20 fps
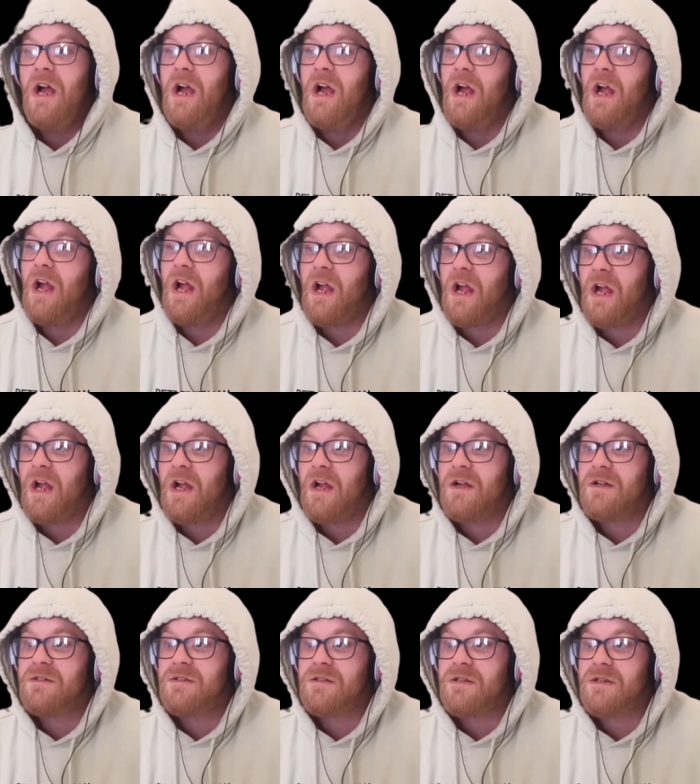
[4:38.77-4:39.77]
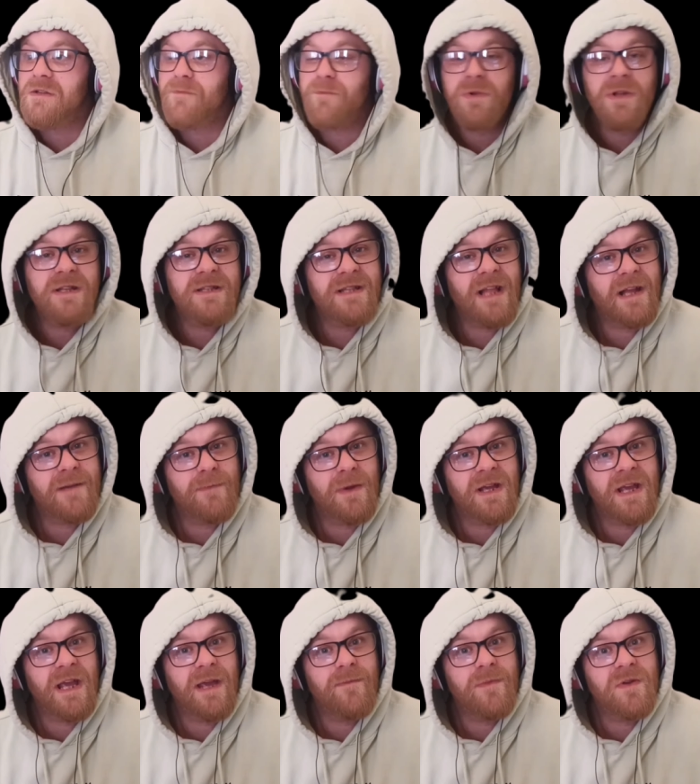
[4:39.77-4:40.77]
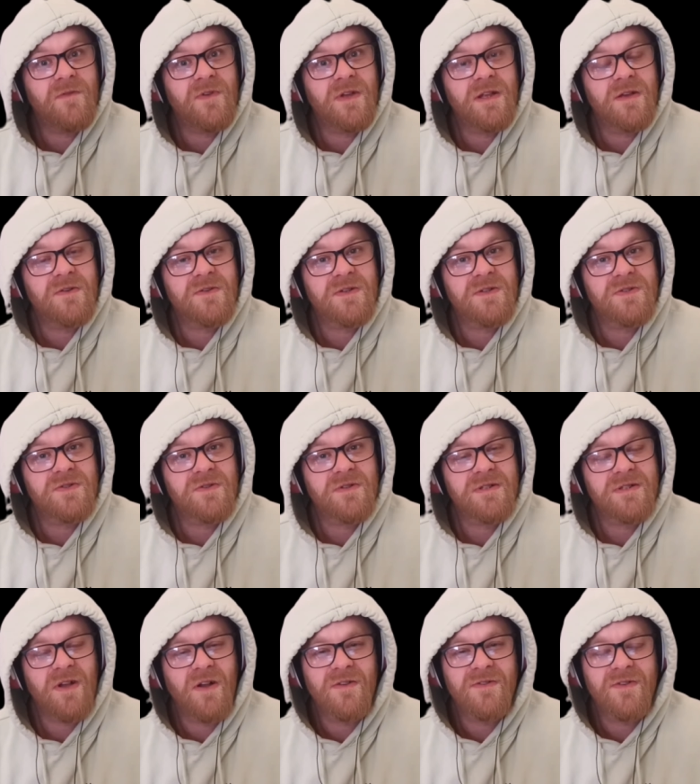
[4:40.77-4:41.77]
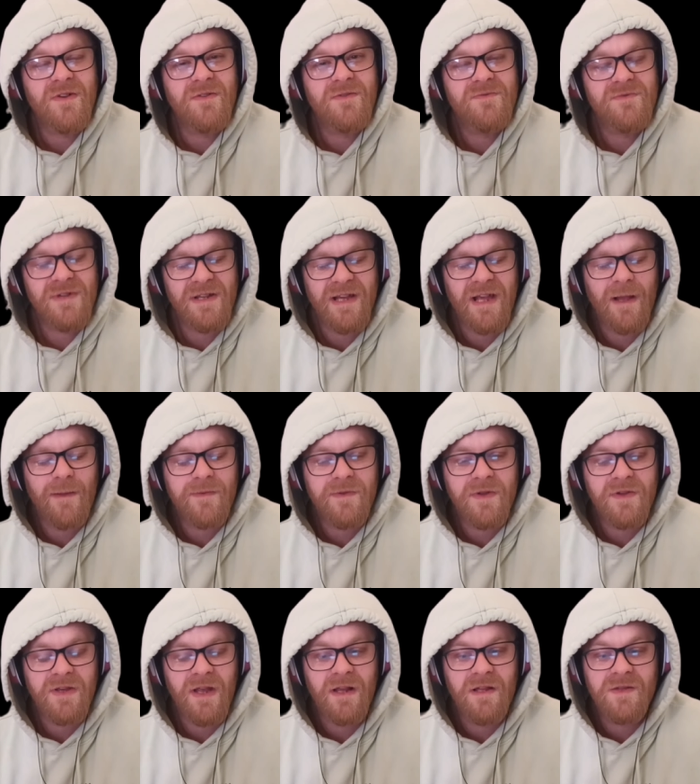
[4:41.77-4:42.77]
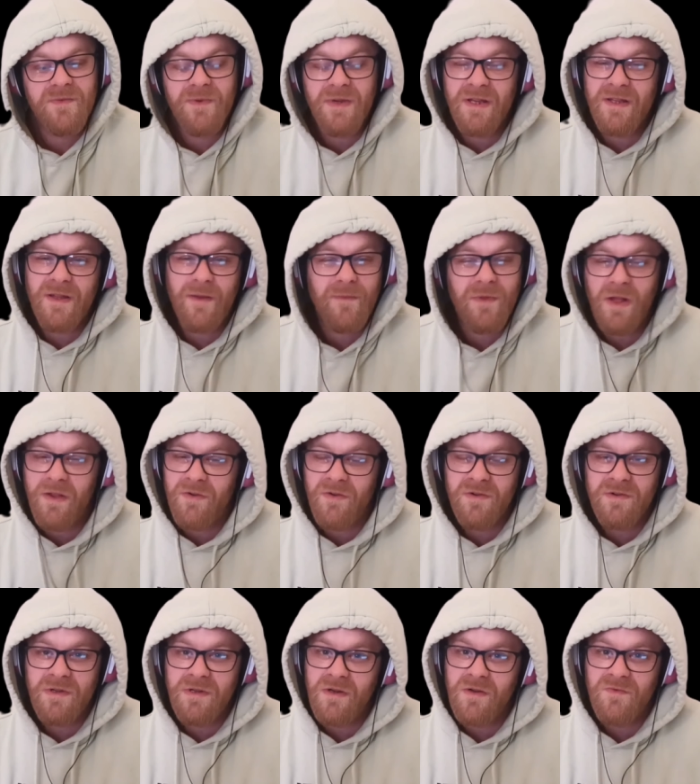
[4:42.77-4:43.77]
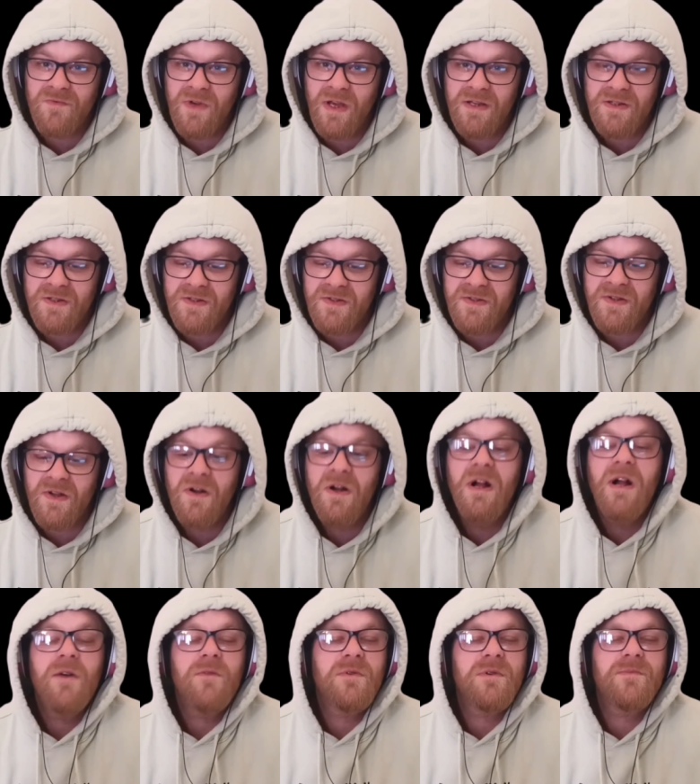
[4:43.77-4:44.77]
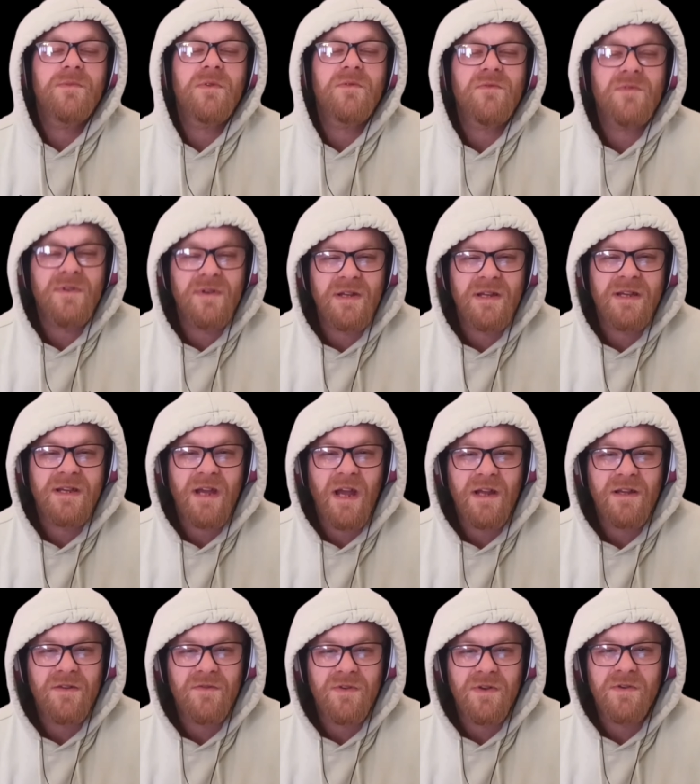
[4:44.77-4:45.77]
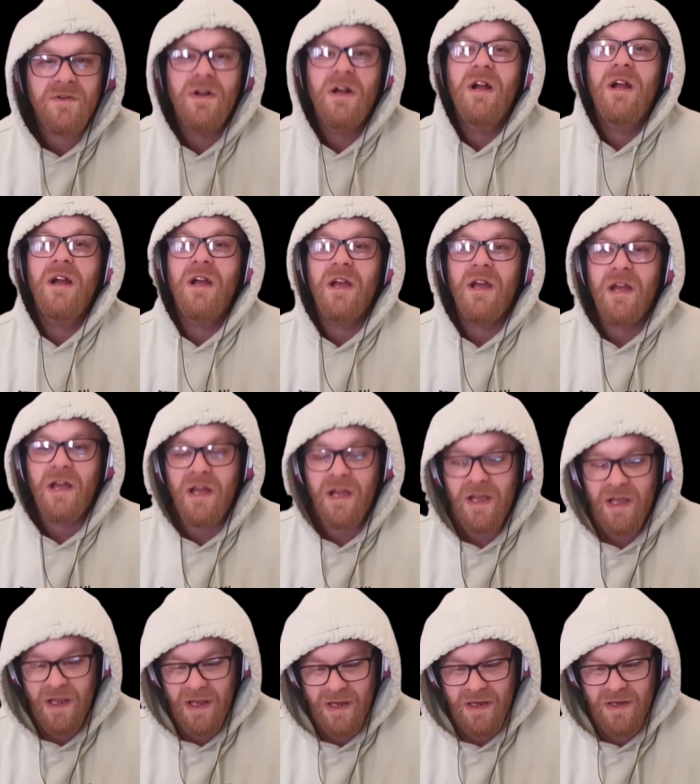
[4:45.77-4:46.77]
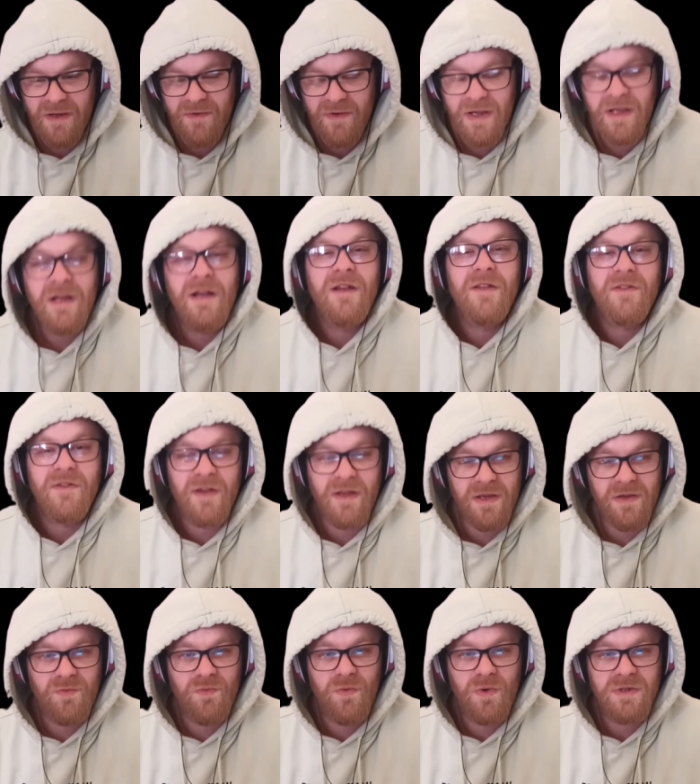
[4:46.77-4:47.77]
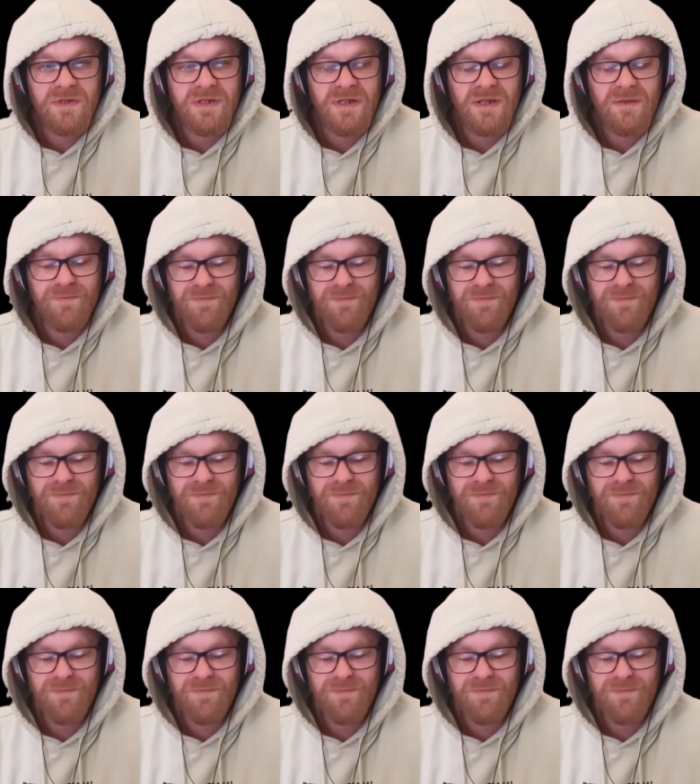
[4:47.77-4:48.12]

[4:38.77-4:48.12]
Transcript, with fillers: And please like my gaming videos and shorts. Also really helps the channels because I'm not earning on reactions. So it would be really kind of you. Anyway, thank you for watching and